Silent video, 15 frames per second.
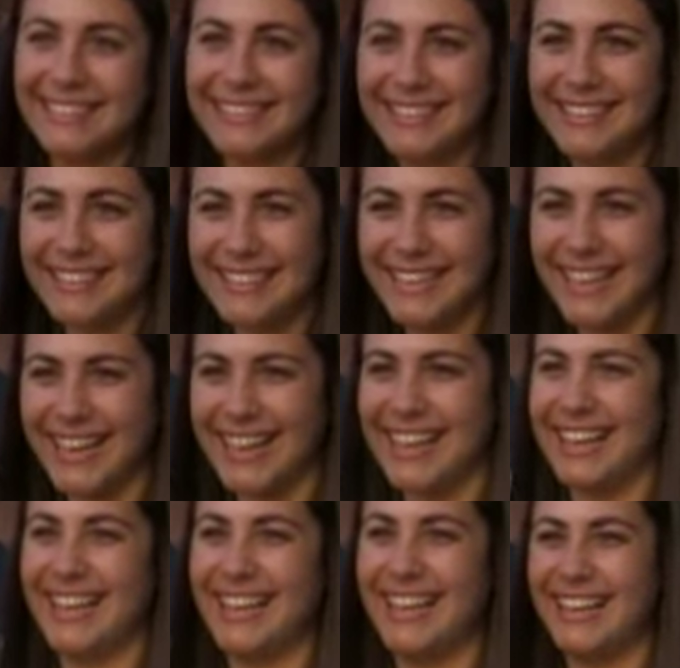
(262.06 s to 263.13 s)

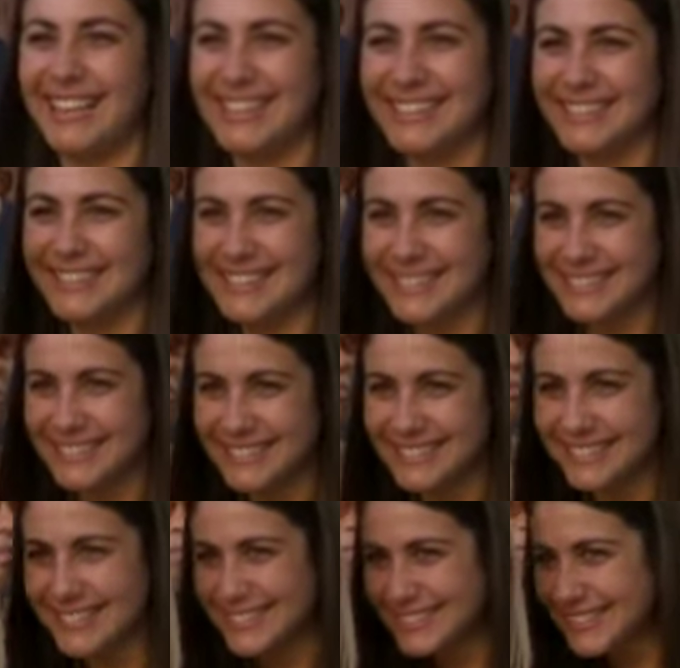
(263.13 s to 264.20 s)

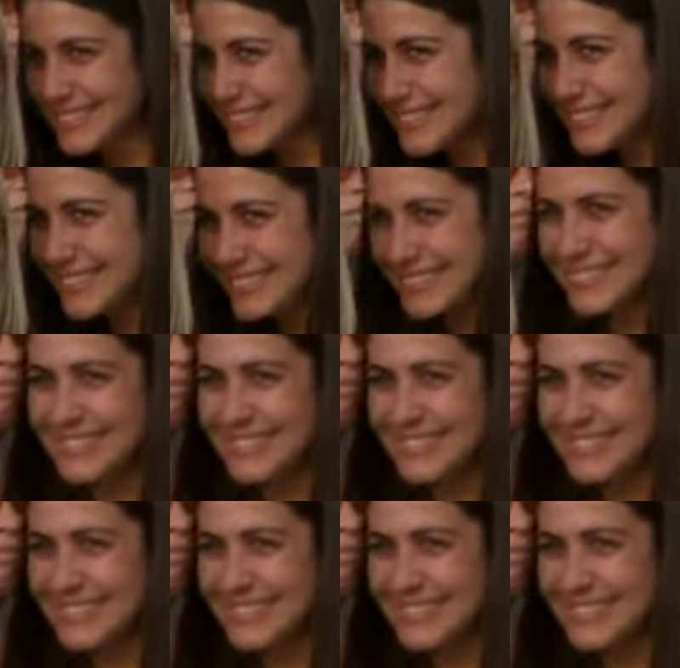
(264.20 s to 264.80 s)
[no speech]